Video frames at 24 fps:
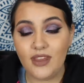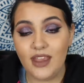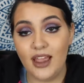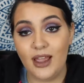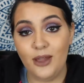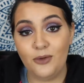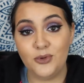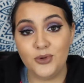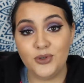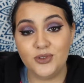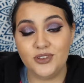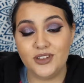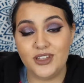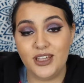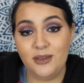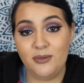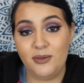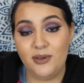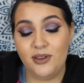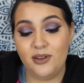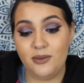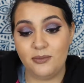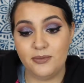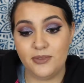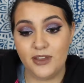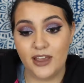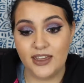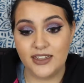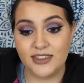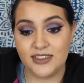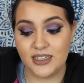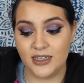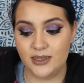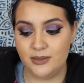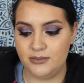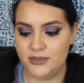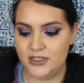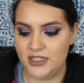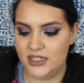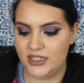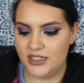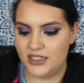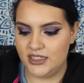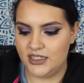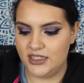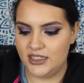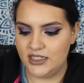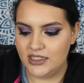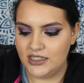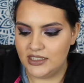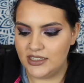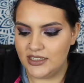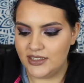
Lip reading: I will keep you guys updated